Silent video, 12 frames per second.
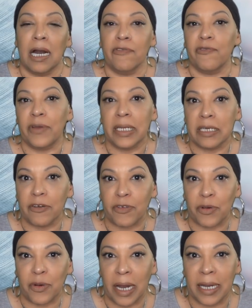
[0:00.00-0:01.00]
feeling of
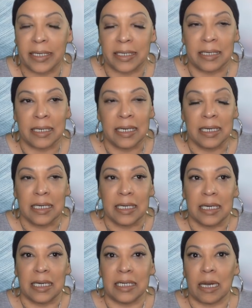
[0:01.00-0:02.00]
crying.
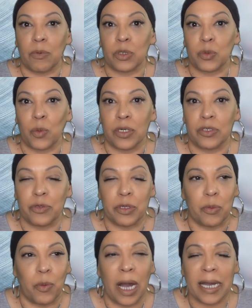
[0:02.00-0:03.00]
And I was
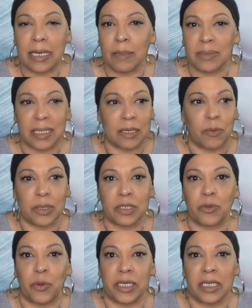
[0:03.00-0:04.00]
wondering why. I was like, what's
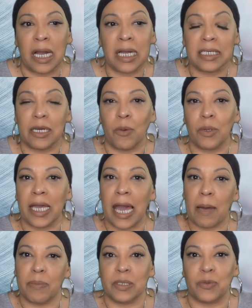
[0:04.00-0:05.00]
going on? It only
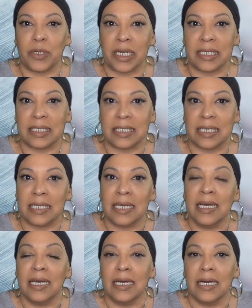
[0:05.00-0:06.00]
happens when I sit
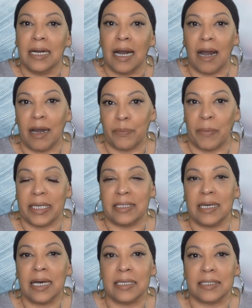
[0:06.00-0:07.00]
on my
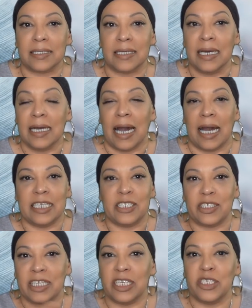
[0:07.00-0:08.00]
desk. I
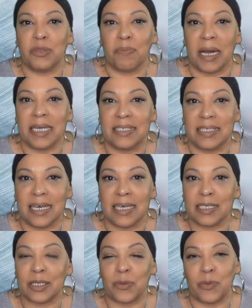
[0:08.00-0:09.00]
saged my
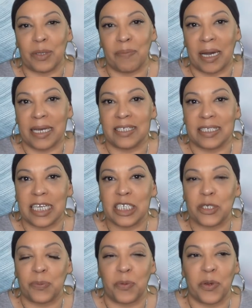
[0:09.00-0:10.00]
desk with my sage
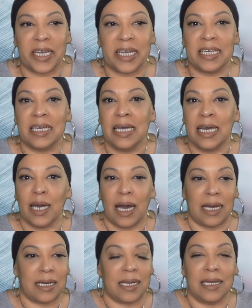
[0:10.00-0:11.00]
spray,
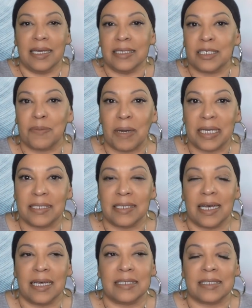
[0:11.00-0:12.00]
I cleansed my
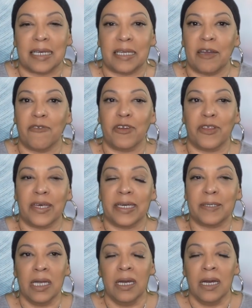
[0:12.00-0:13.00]
desk and
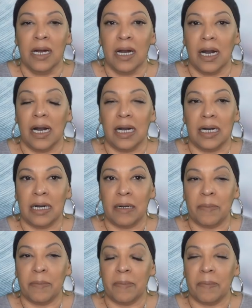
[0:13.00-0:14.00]
everything.
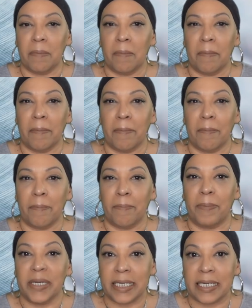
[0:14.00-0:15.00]

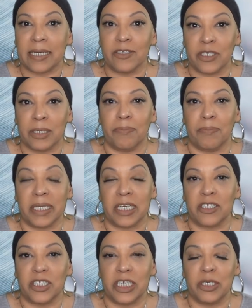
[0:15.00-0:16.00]
But it
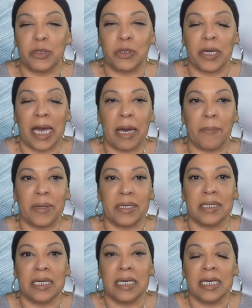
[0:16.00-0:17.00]
continued to
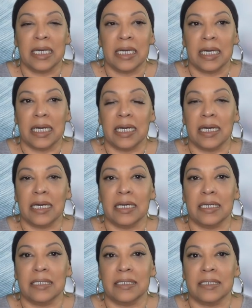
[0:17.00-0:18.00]
happen,
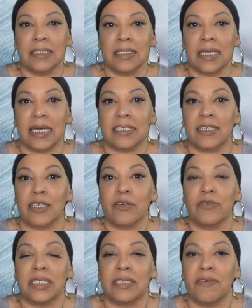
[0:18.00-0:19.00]
and I started
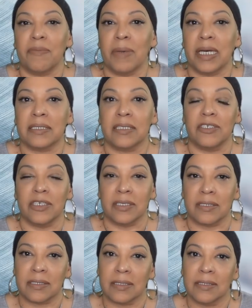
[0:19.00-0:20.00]
receiving
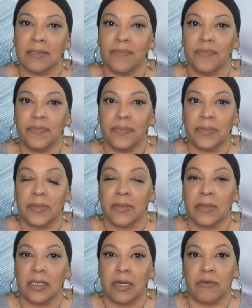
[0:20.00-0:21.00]
messages
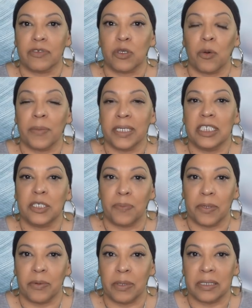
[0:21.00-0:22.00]
of so many
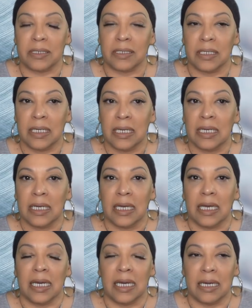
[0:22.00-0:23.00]
spirits,
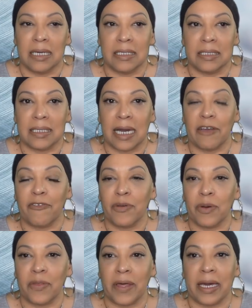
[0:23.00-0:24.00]
and I
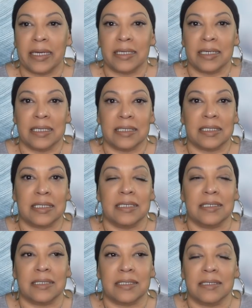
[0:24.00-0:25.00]
feel that is
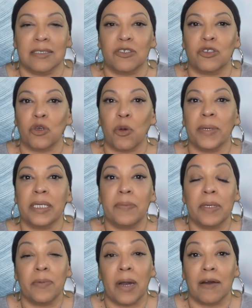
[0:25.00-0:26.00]
since so many
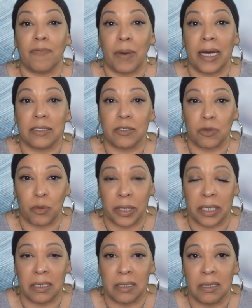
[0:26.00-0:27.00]
people have passed
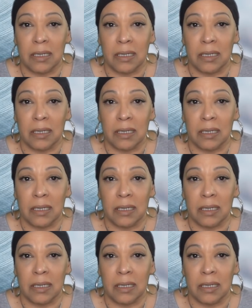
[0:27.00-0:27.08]
away,